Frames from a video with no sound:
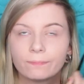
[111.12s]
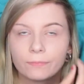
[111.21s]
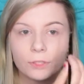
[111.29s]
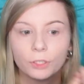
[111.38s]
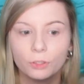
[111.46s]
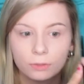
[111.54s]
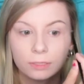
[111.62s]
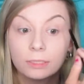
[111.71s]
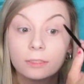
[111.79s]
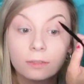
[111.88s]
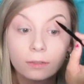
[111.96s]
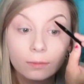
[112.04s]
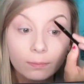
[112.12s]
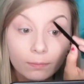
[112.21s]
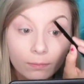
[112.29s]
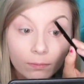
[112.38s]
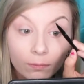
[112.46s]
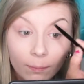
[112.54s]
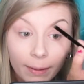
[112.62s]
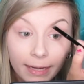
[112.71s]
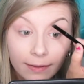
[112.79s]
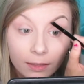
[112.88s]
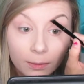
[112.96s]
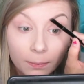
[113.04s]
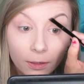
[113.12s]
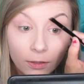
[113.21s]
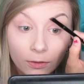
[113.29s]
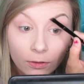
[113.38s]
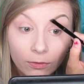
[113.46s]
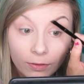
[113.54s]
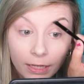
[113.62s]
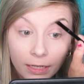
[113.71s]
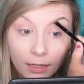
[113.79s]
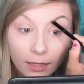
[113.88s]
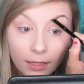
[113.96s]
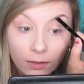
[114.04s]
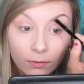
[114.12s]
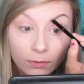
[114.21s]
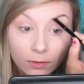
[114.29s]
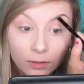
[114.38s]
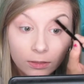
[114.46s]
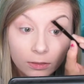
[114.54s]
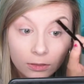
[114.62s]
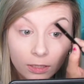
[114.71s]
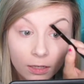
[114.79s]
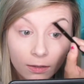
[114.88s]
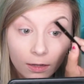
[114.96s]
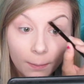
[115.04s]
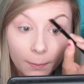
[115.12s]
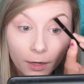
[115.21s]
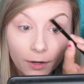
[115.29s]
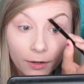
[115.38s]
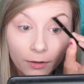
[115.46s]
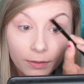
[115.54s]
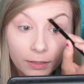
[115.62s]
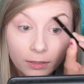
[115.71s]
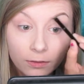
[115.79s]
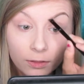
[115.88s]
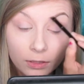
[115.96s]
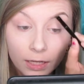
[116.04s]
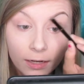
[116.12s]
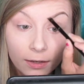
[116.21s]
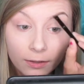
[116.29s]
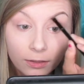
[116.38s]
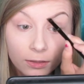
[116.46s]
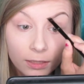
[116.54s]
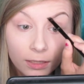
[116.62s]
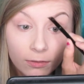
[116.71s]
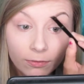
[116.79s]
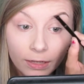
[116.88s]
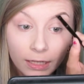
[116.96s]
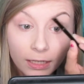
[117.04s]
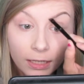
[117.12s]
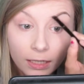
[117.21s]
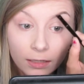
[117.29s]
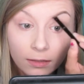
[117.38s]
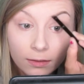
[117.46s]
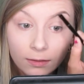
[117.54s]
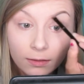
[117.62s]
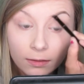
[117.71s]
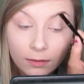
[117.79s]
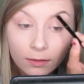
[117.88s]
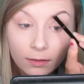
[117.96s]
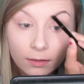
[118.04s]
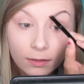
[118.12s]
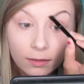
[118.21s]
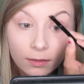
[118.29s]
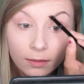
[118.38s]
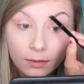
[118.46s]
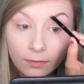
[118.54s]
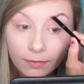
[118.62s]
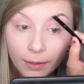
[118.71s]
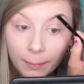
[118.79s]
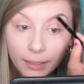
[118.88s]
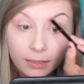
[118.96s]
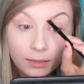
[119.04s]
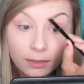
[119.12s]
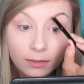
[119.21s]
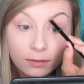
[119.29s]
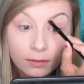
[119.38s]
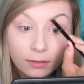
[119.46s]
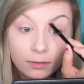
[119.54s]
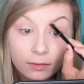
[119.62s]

use it to make this part look faded out, because there's not a lot of product on it, so it's kind of just like fading it, if that makes sense.